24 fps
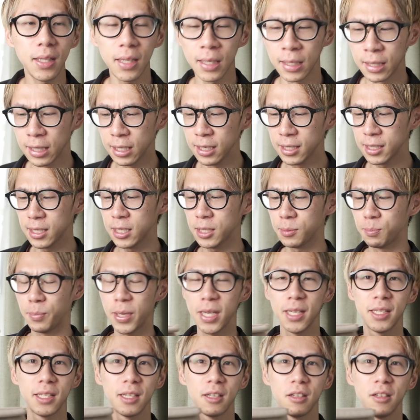this is
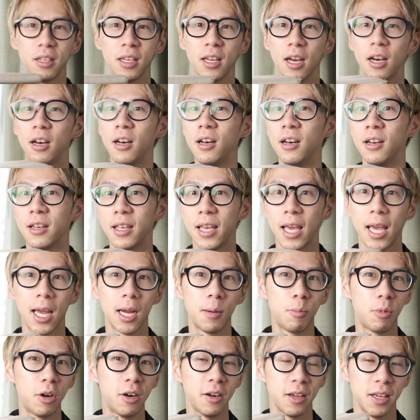basically a
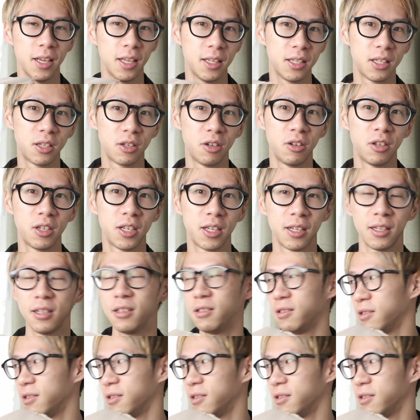camera insert.